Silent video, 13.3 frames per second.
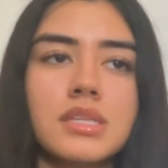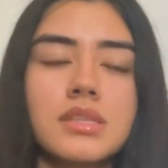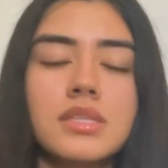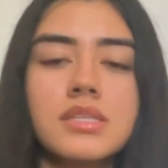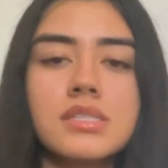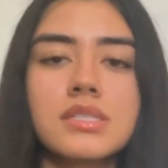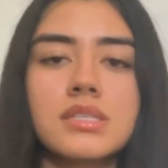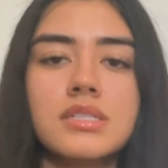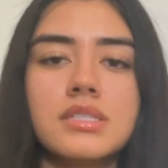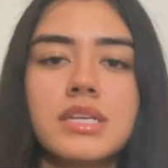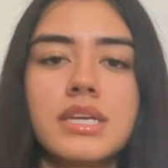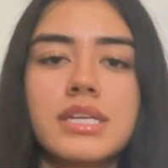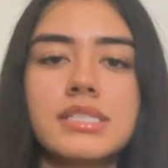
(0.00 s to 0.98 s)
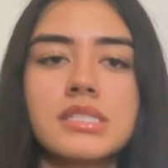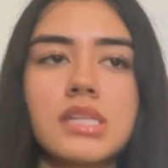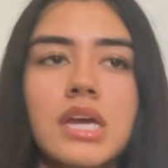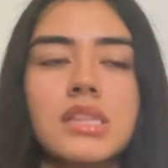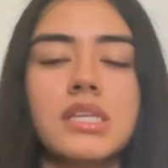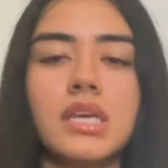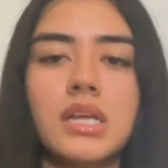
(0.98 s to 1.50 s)
This indicates
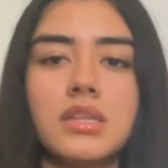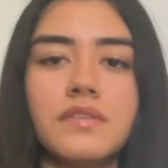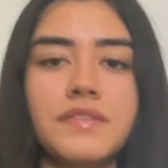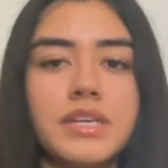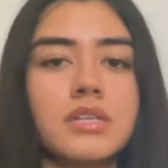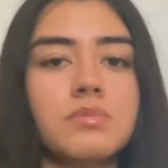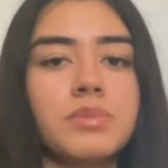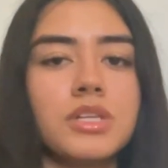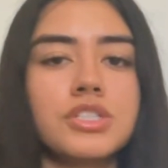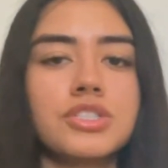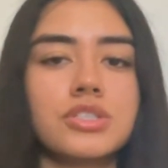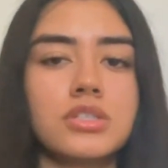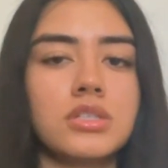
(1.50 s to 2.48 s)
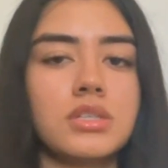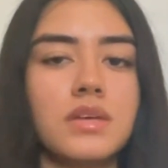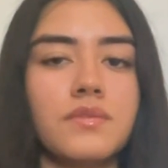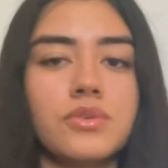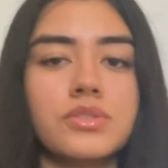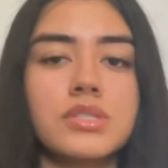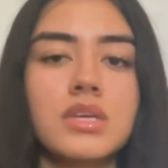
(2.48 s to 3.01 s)
slightly elevated blood sugar
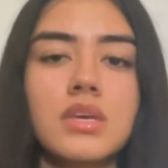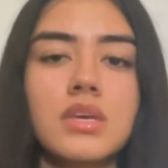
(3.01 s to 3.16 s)
levels.